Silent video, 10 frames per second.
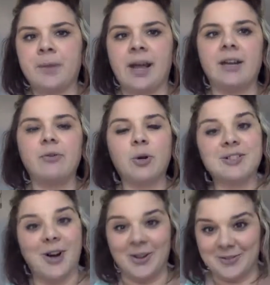And of
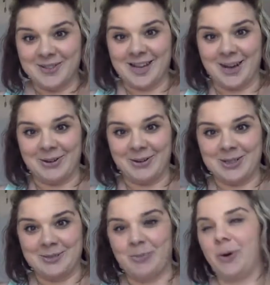course, all of these
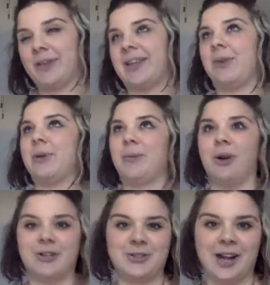categories are important. We
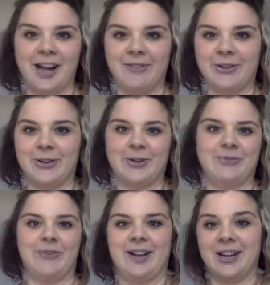want you to have a good
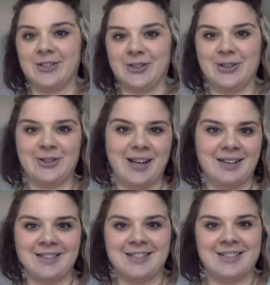financial
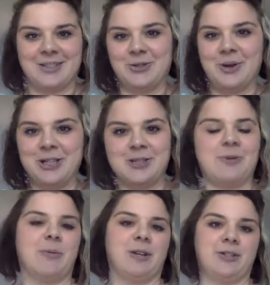situation.
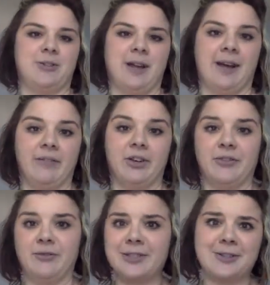We want you to have a
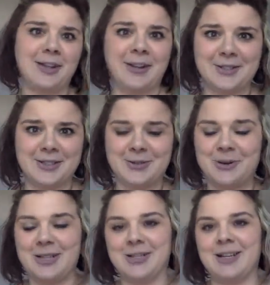good physical health
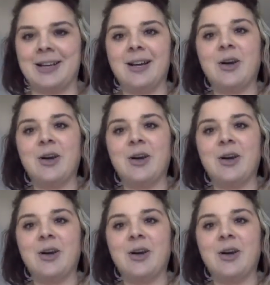situation.